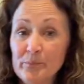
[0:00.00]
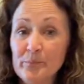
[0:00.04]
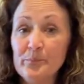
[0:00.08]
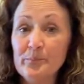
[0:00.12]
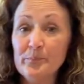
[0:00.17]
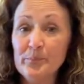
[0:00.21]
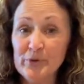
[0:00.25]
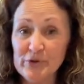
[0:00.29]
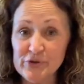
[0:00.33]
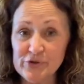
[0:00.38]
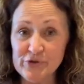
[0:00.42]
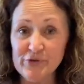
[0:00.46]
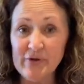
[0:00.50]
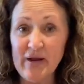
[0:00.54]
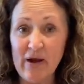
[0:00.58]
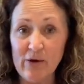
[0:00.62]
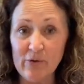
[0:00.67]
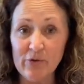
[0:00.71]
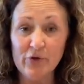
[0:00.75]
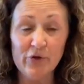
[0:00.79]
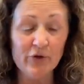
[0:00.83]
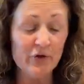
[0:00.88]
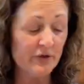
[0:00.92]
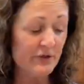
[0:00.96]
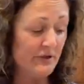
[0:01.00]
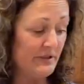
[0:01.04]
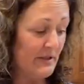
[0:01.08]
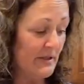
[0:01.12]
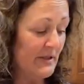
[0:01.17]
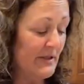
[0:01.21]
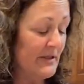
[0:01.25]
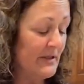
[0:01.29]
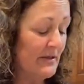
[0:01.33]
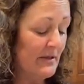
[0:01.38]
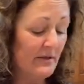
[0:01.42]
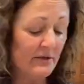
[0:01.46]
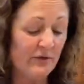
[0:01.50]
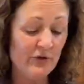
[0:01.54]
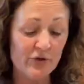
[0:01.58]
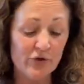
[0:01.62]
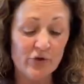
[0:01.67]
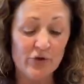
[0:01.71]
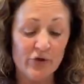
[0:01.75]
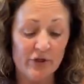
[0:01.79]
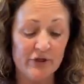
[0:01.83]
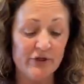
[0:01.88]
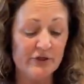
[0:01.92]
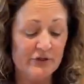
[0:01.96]
put your
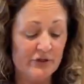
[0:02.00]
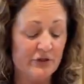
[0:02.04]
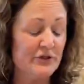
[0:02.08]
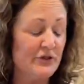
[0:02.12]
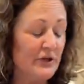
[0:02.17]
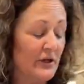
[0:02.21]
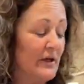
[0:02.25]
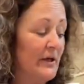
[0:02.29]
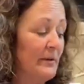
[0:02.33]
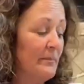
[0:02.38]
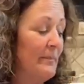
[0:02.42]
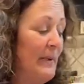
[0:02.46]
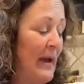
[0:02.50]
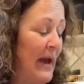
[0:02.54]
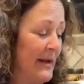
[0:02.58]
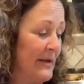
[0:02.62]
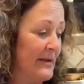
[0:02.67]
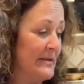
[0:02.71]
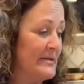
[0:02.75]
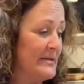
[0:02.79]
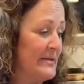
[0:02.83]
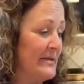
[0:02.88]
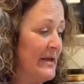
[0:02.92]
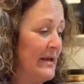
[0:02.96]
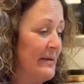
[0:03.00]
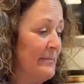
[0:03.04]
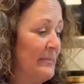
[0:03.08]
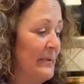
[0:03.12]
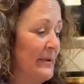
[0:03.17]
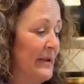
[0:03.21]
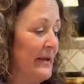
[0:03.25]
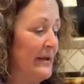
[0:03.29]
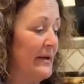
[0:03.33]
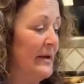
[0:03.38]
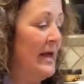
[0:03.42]
cooked chicken back into that plate.